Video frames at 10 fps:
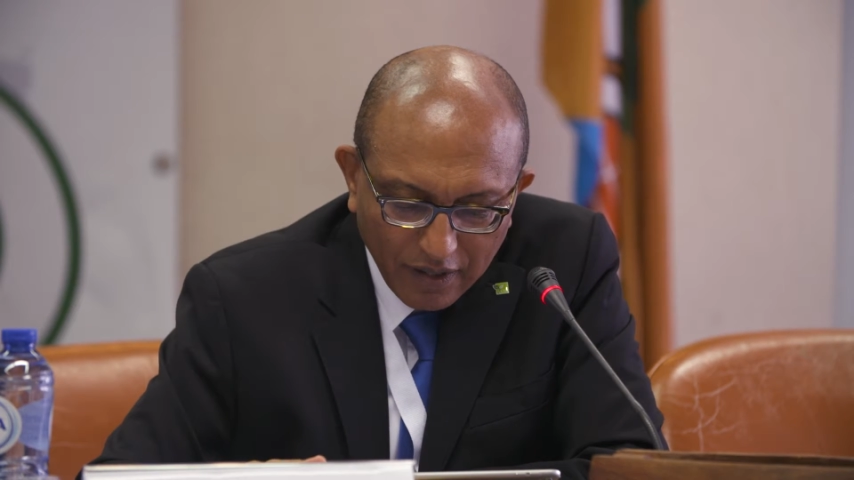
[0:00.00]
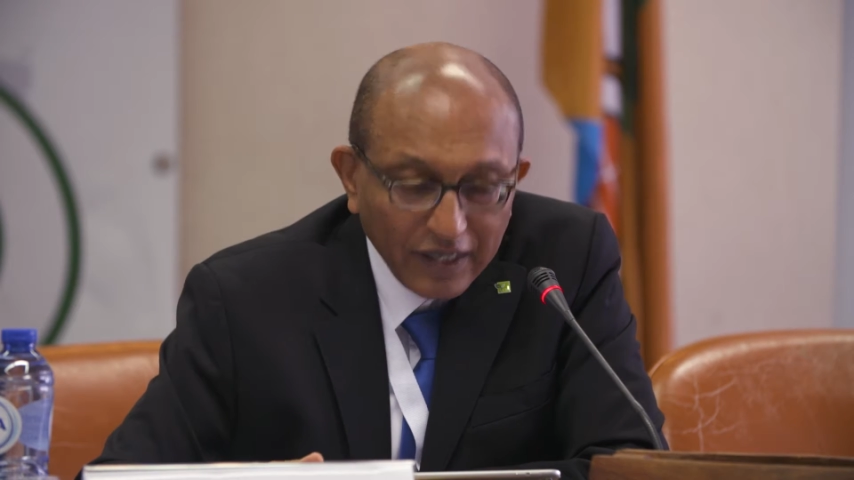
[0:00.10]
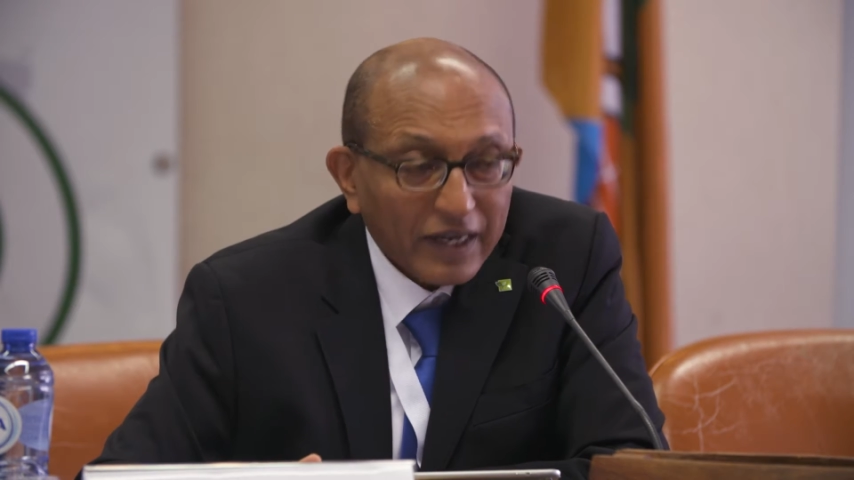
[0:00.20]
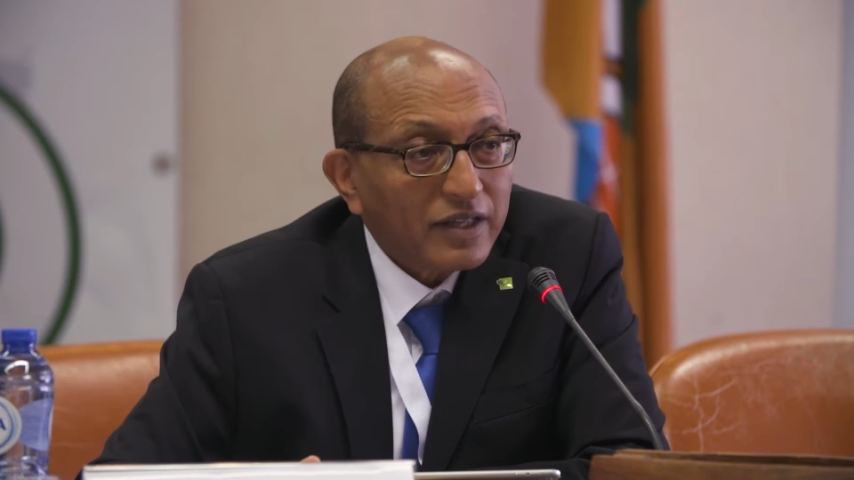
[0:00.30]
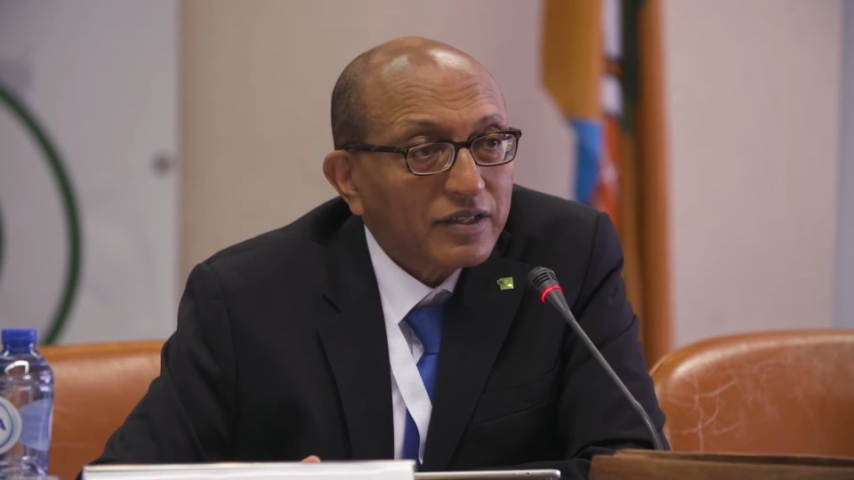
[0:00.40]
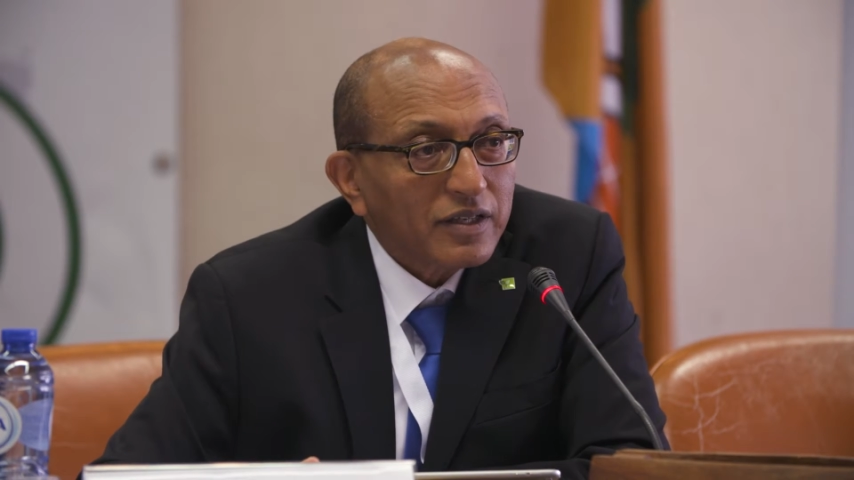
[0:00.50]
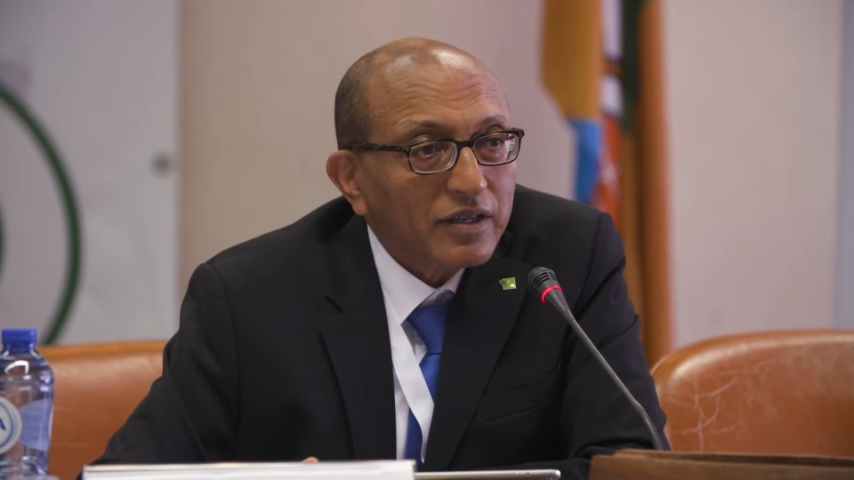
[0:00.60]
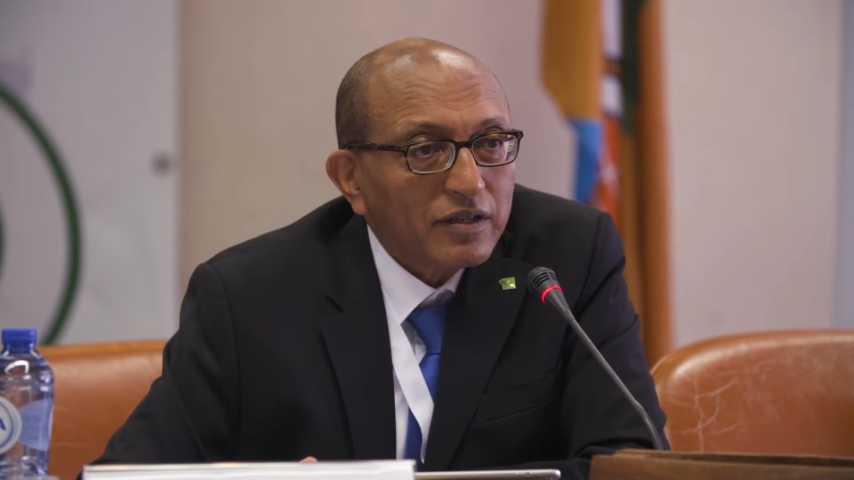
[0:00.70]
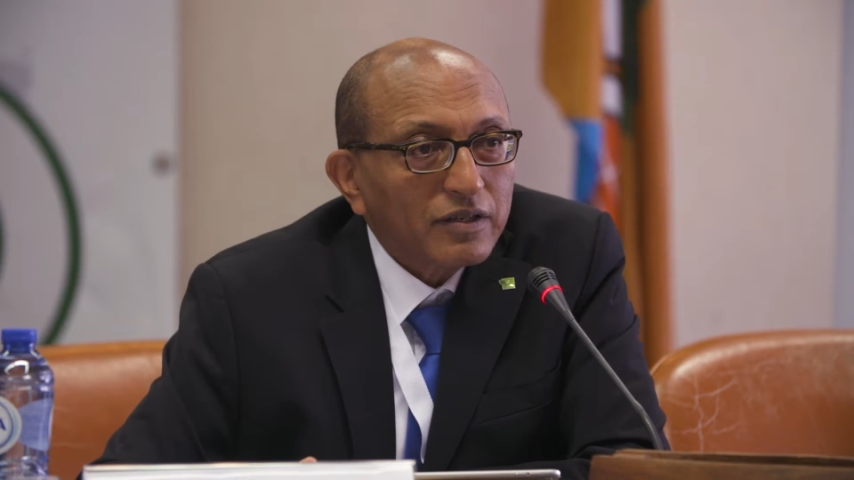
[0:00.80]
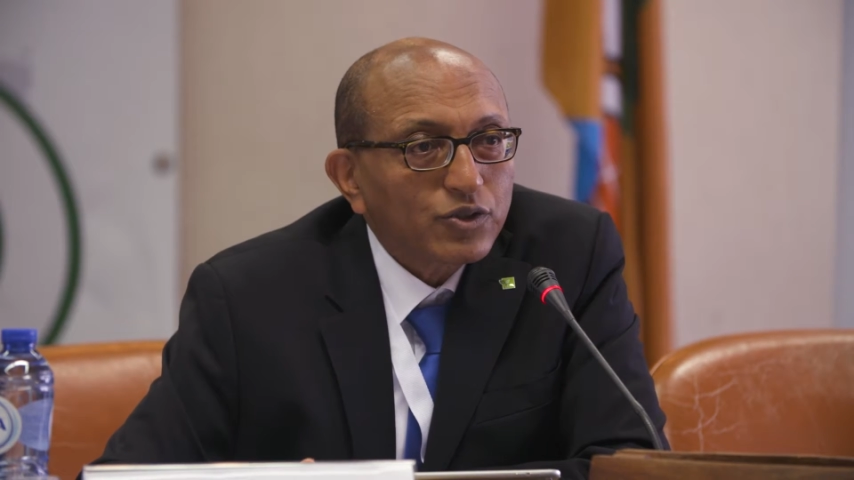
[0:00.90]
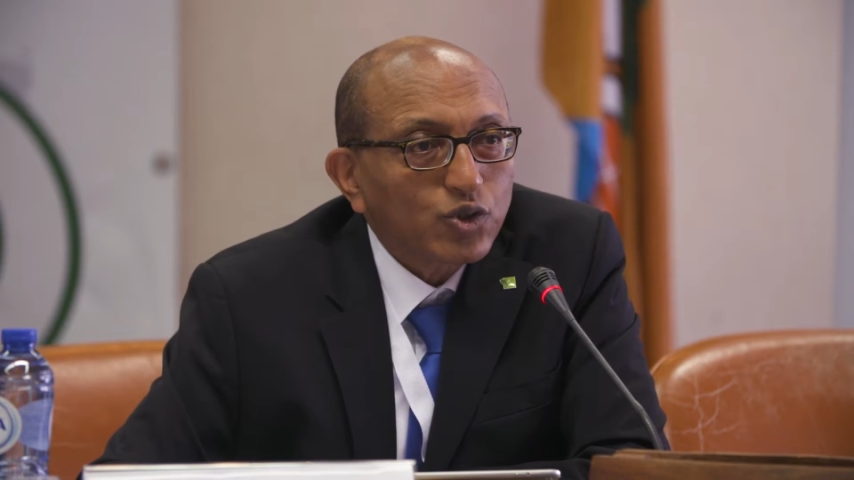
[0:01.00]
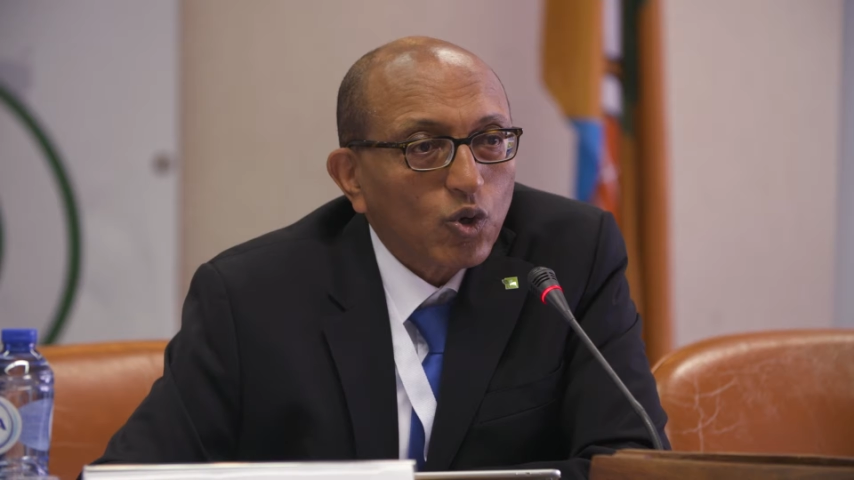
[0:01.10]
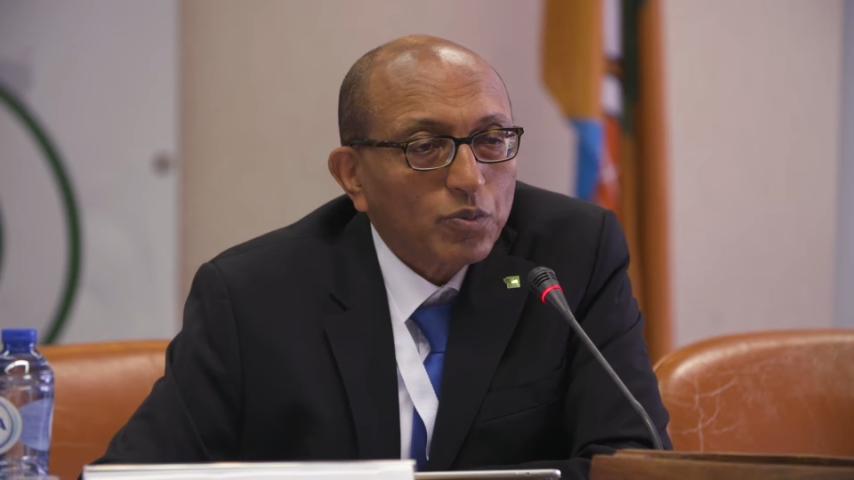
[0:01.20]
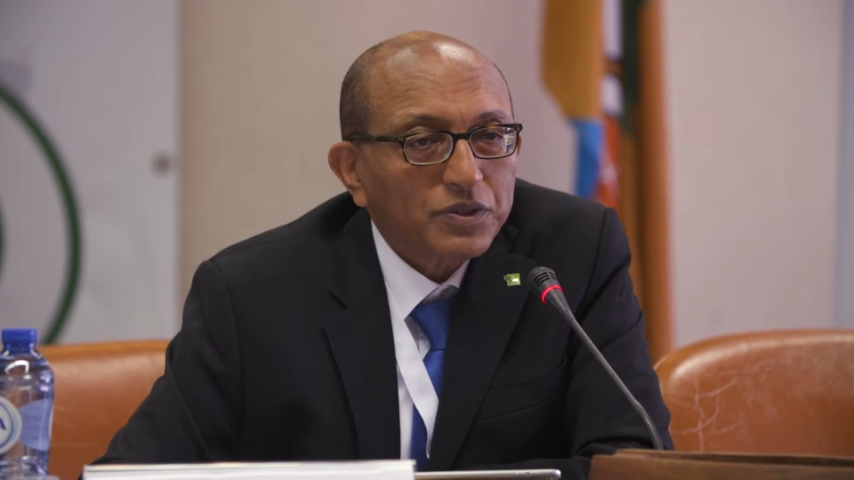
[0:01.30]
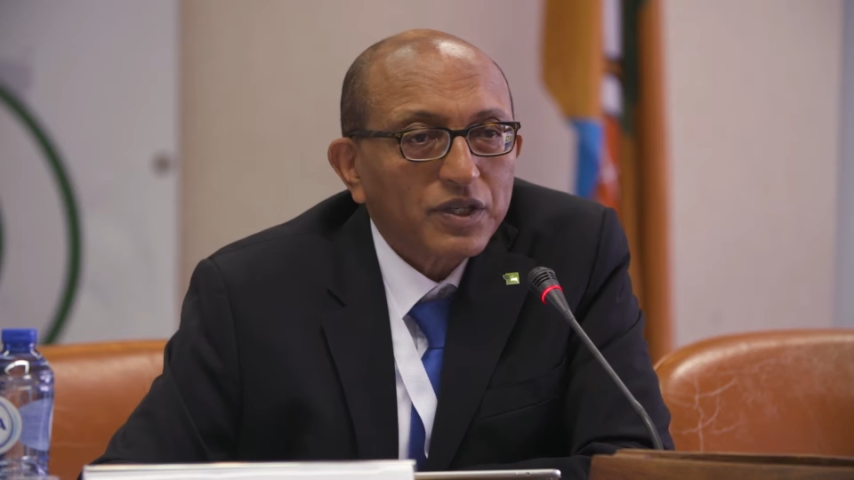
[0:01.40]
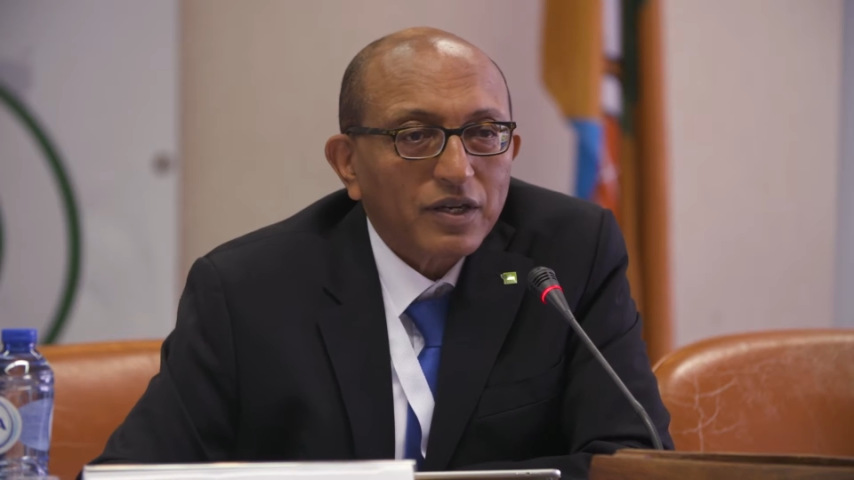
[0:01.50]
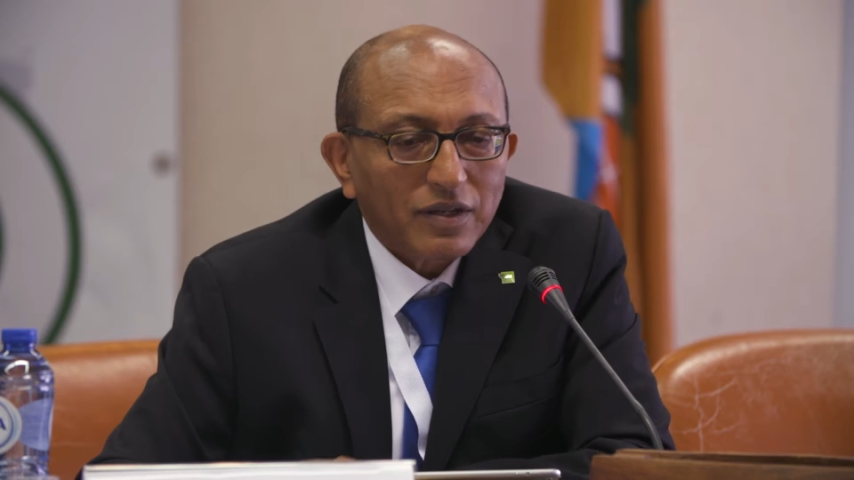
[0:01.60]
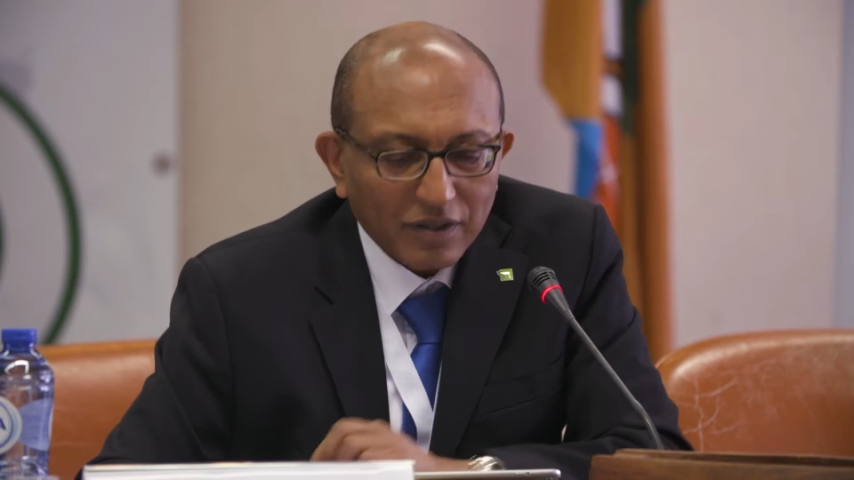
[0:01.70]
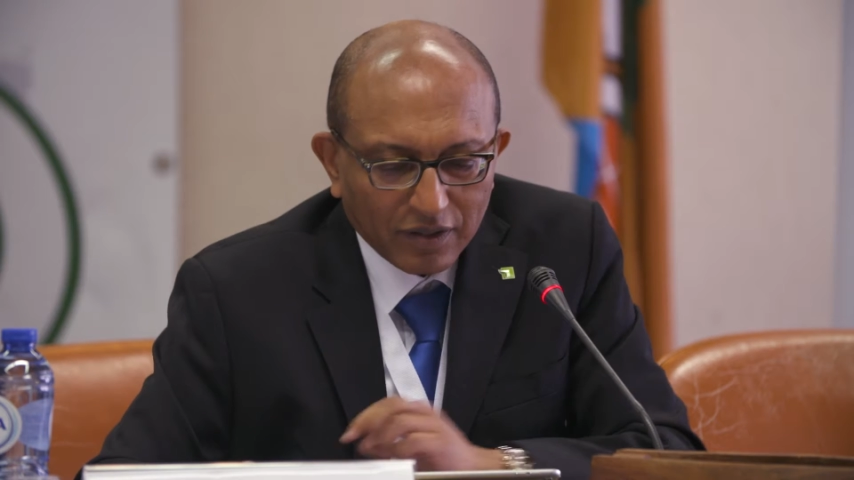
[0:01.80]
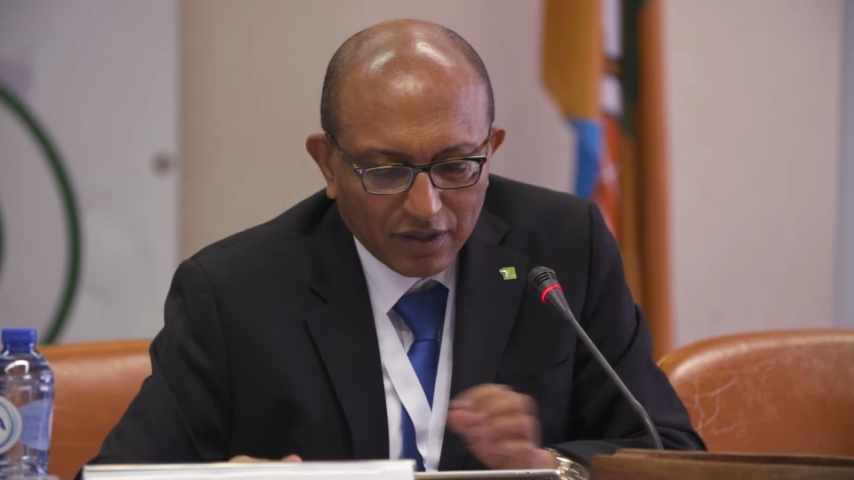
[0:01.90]
creating jobs
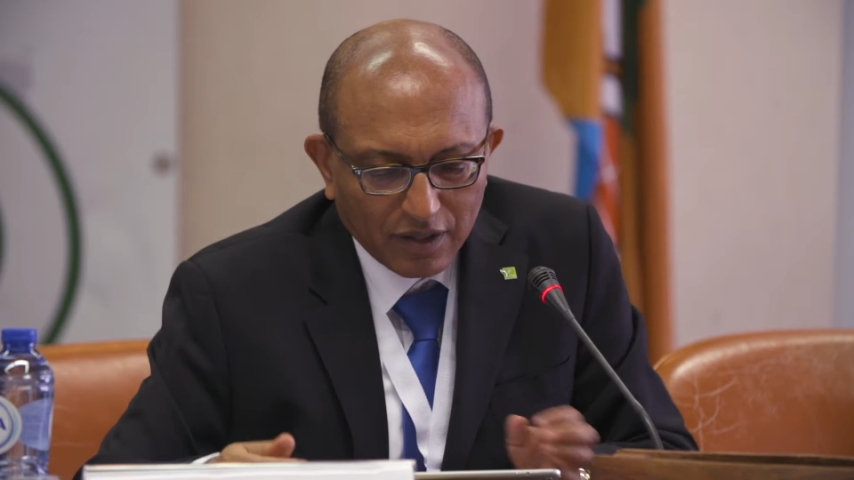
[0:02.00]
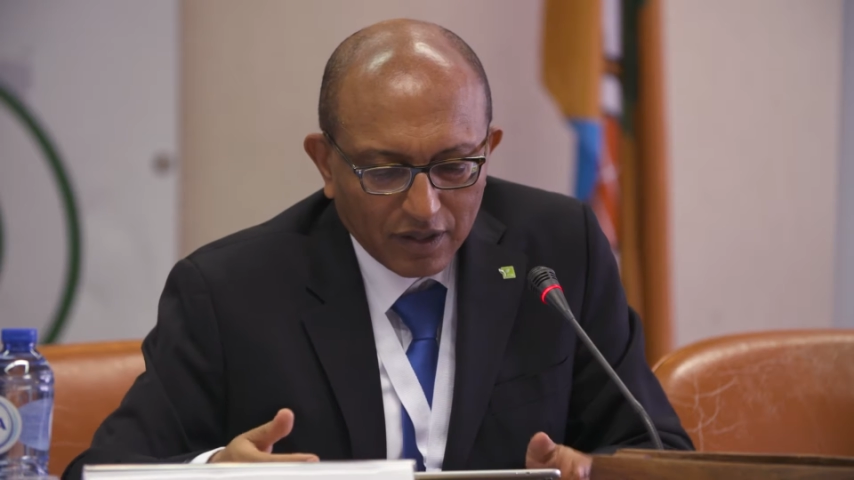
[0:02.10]
and